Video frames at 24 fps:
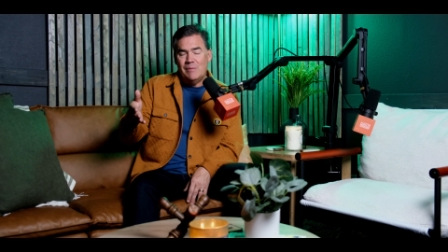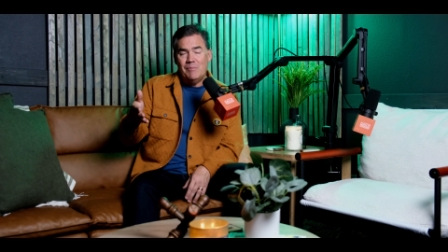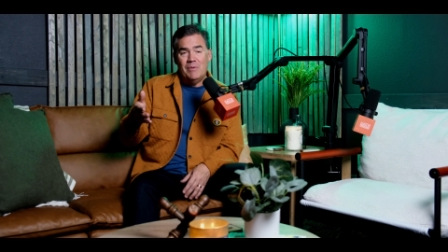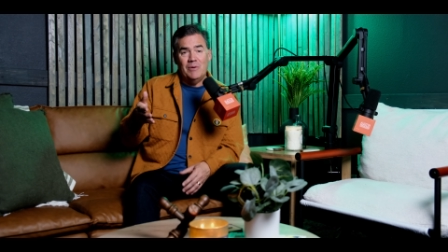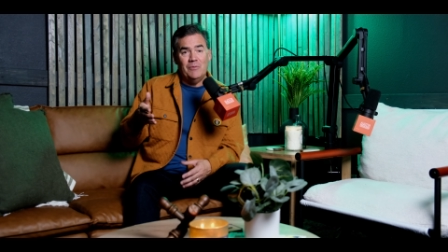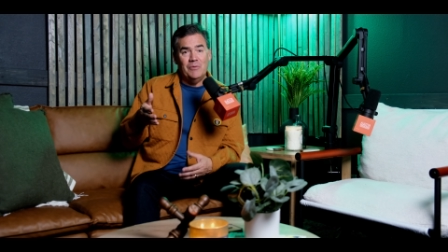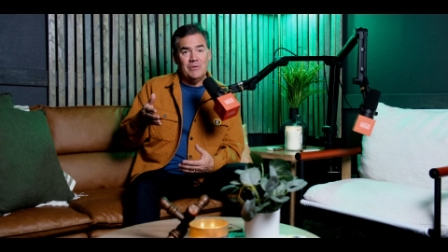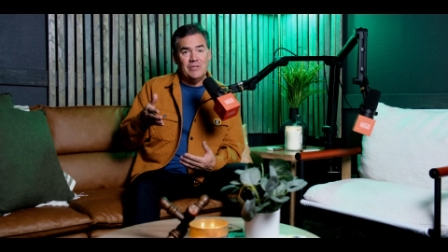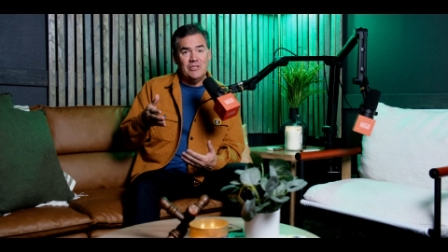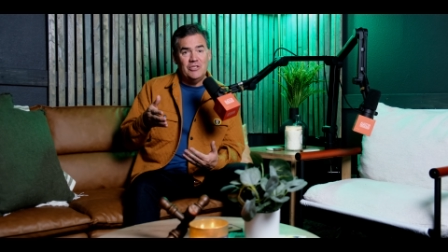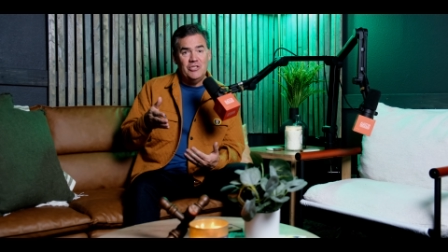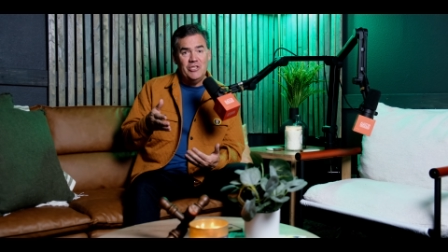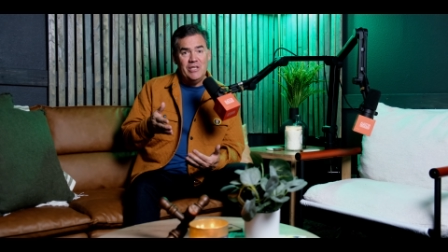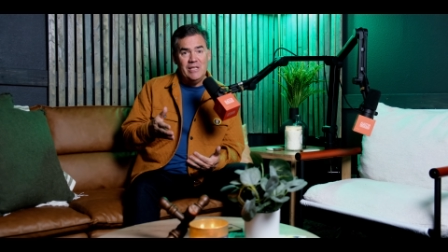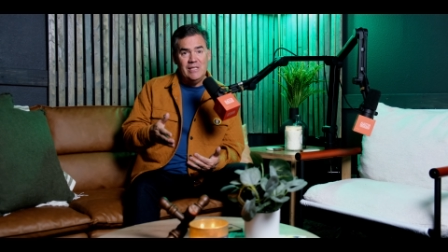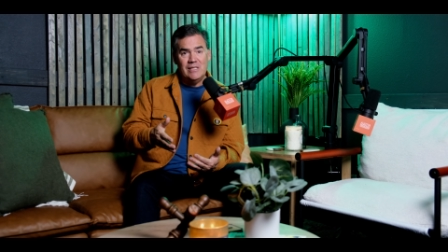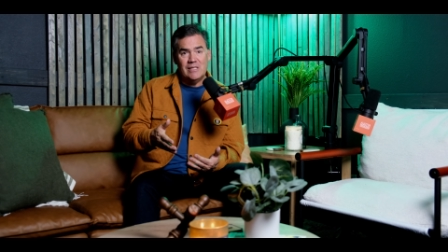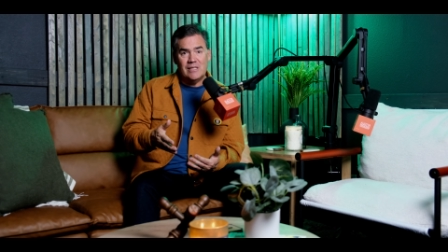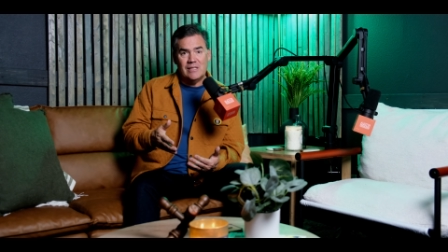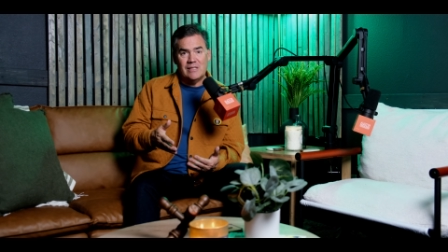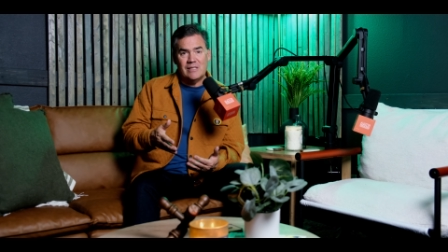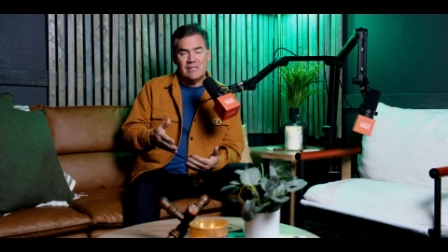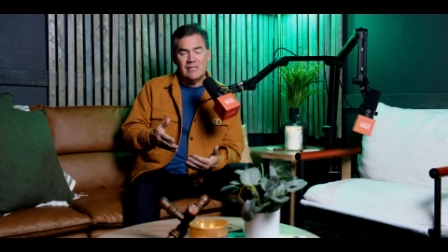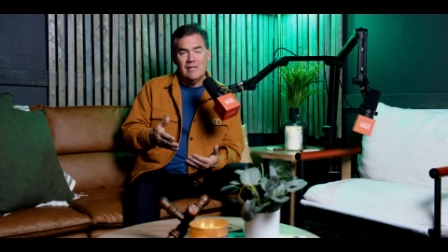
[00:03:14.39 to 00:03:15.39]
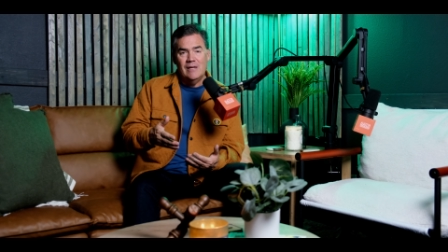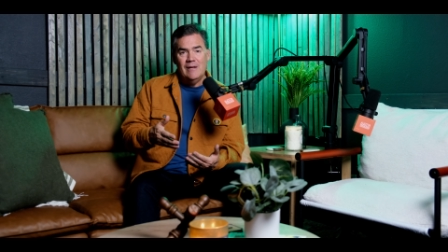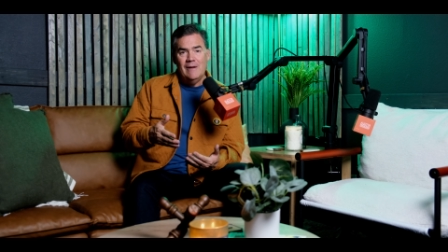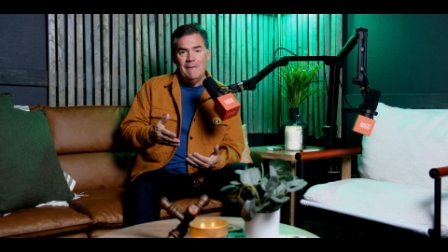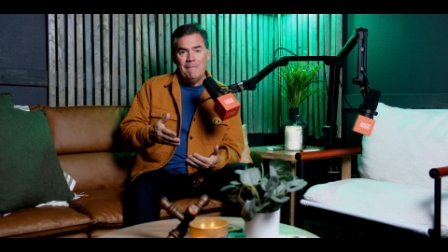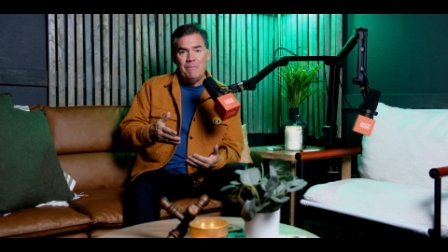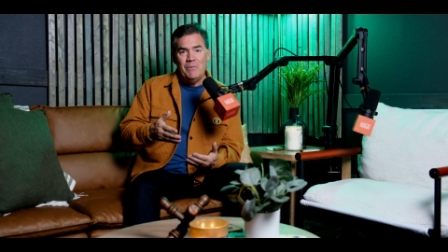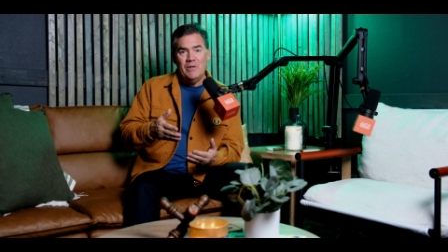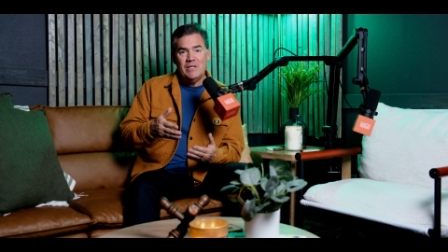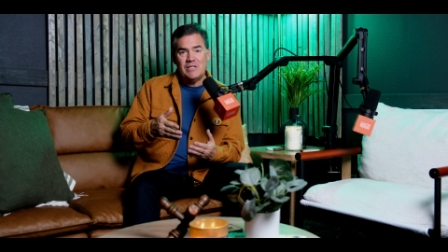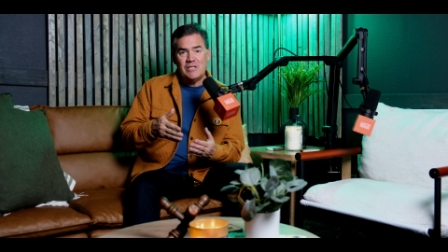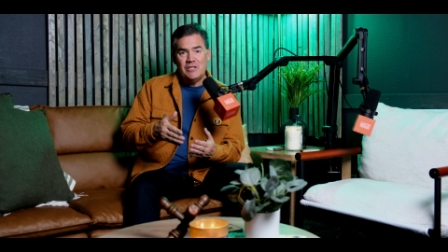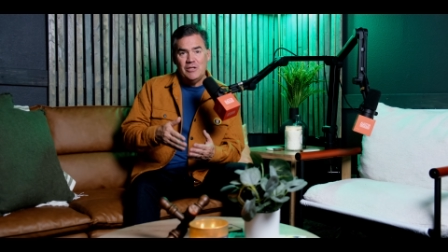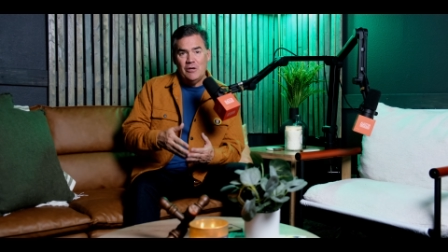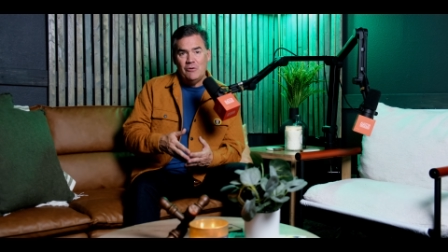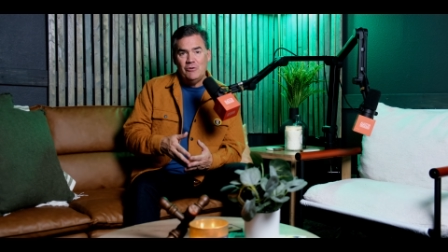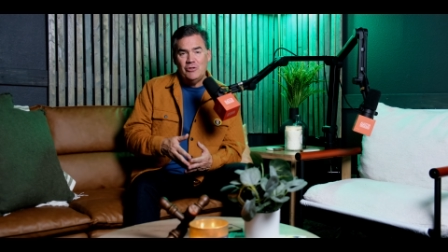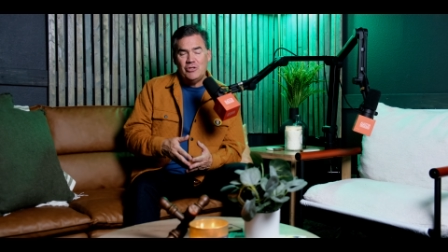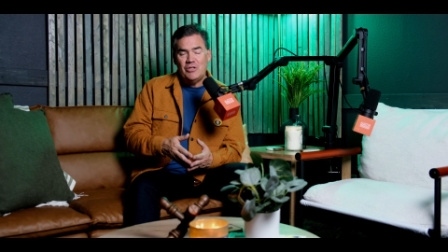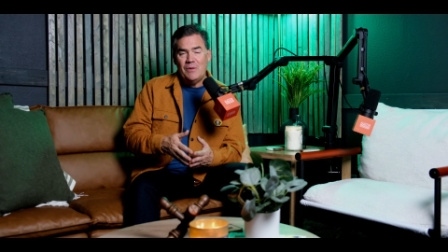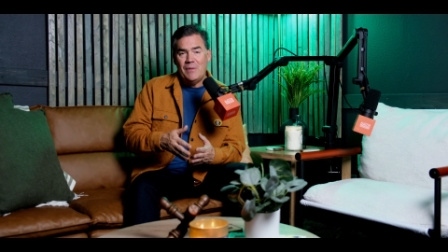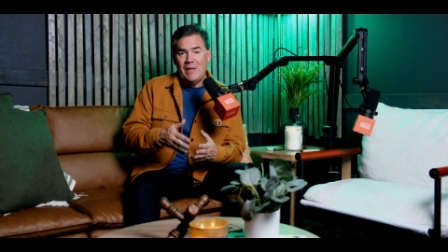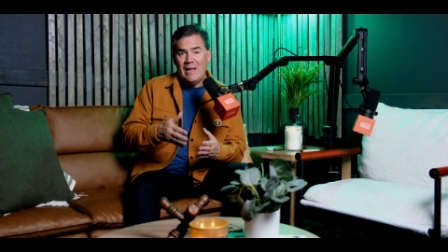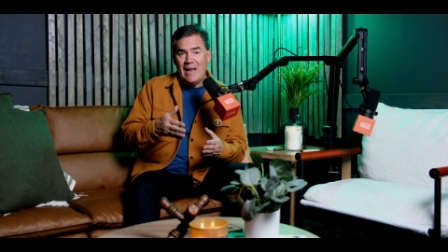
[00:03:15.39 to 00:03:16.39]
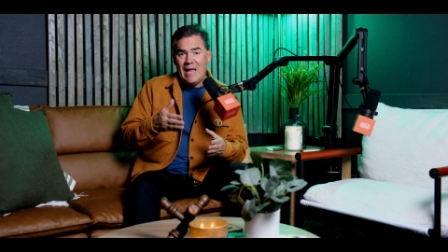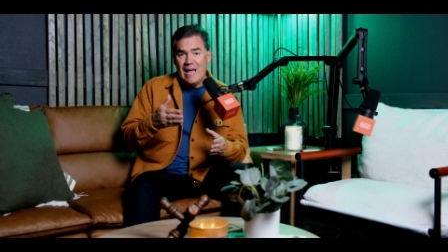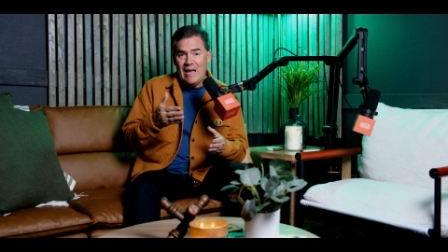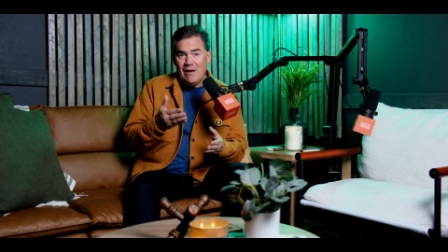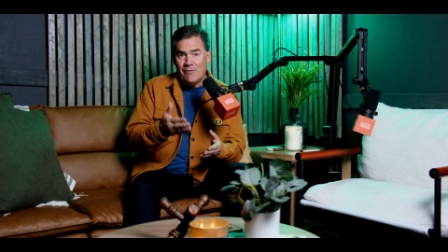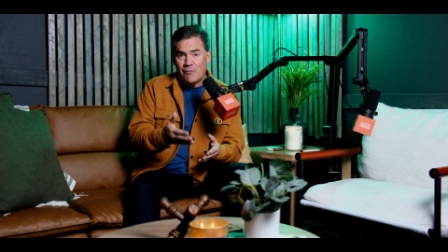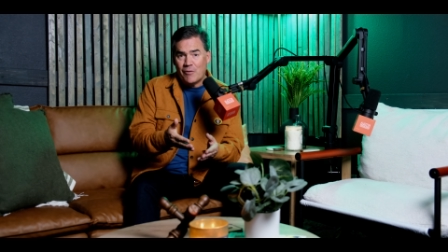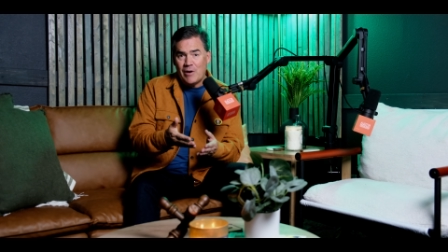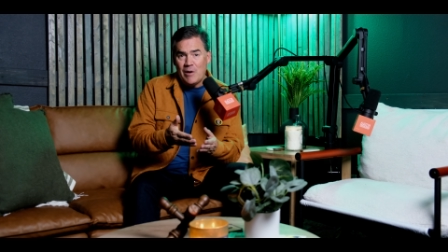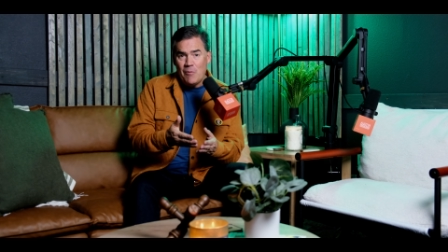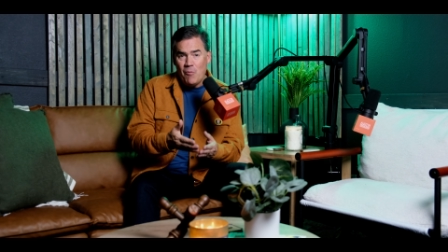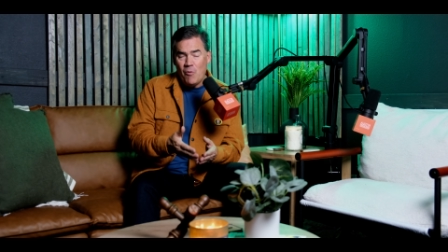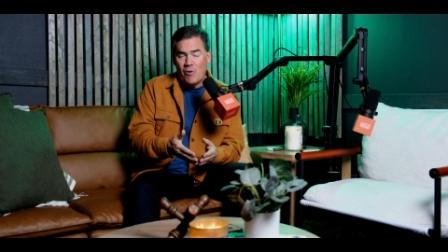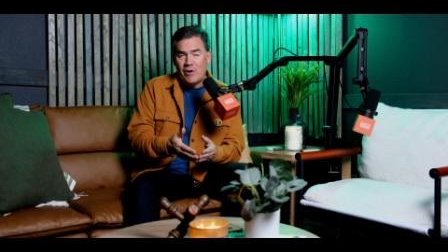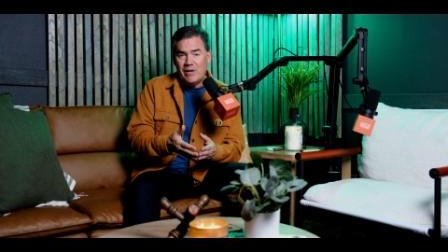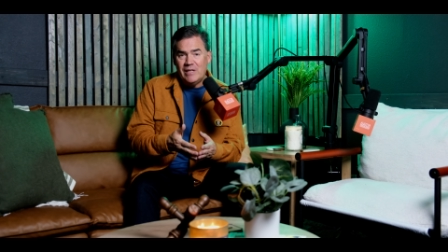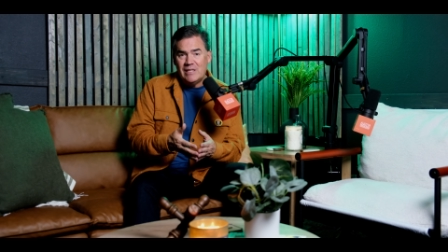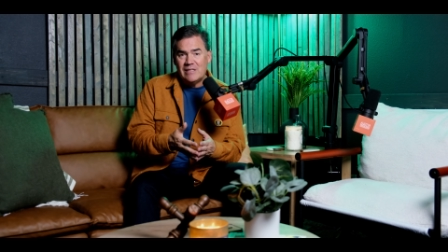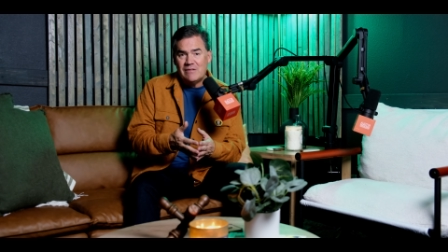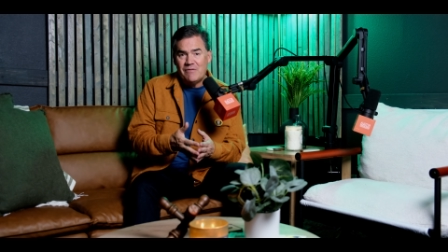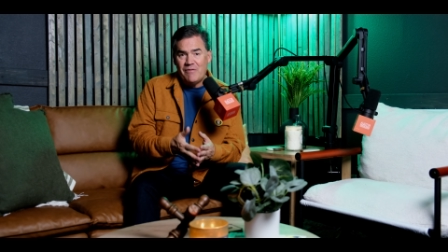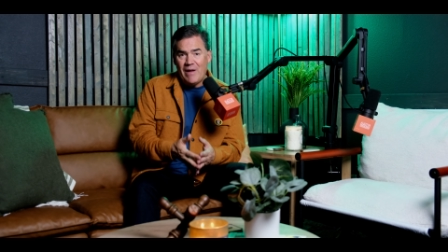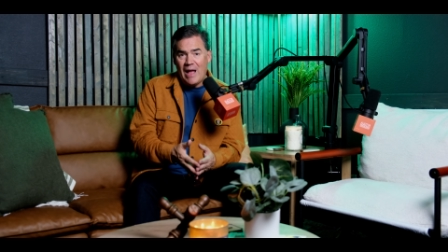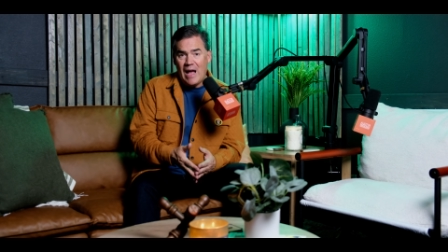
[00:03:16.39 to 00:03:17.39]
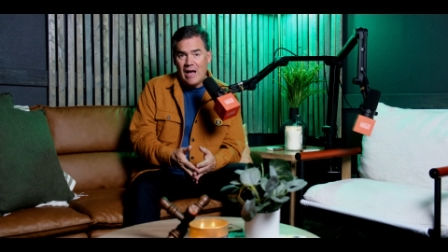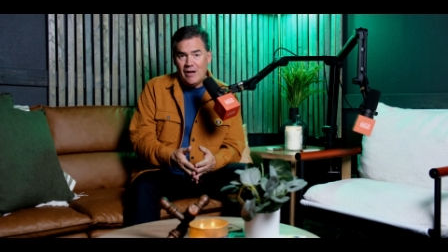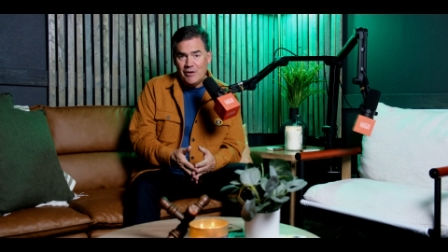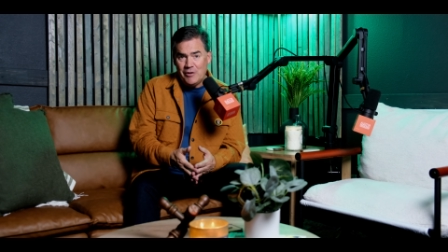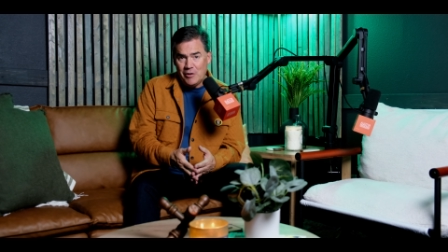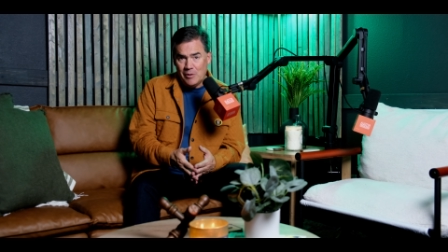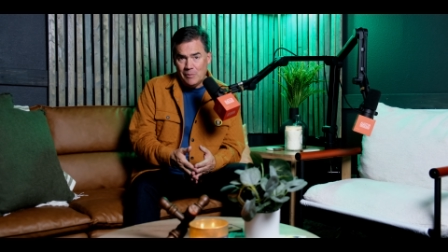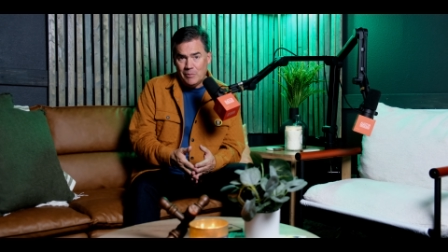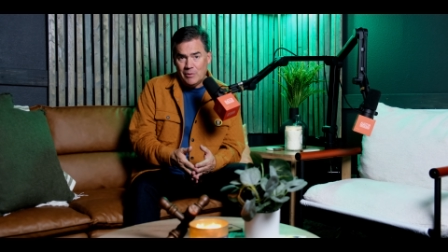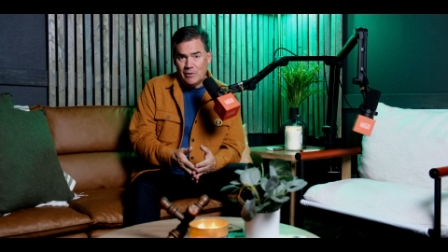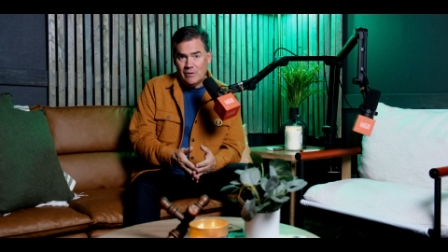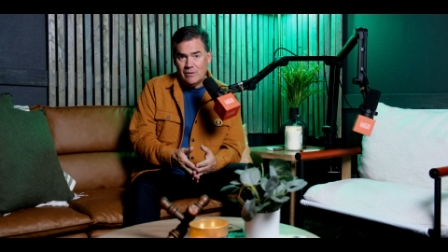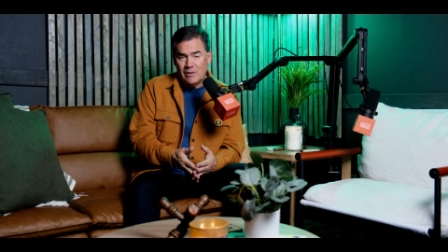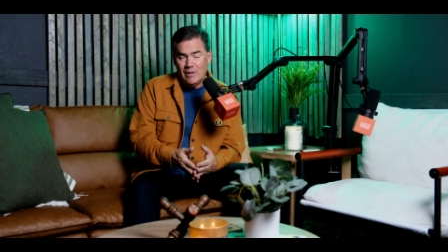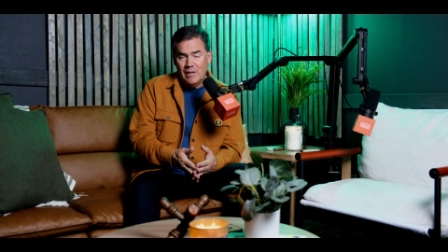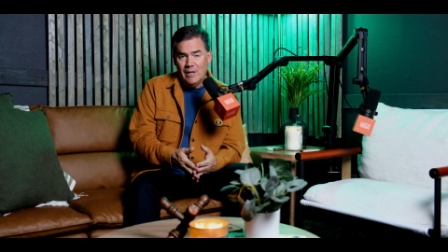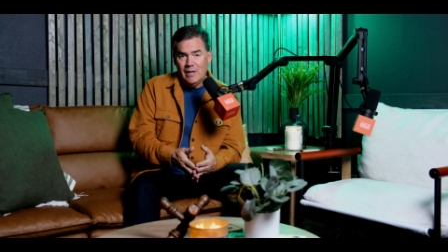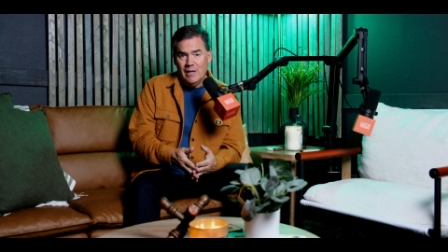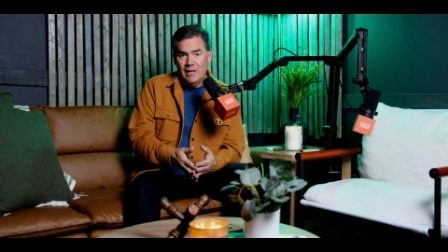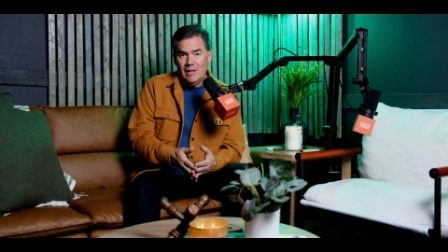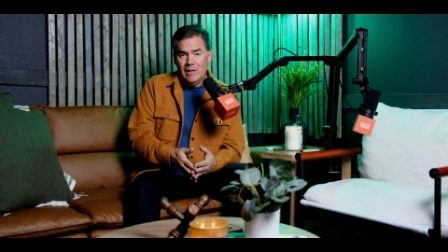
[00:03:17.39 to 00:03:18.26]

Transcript: But with Jesus, this notion that everyone is valuable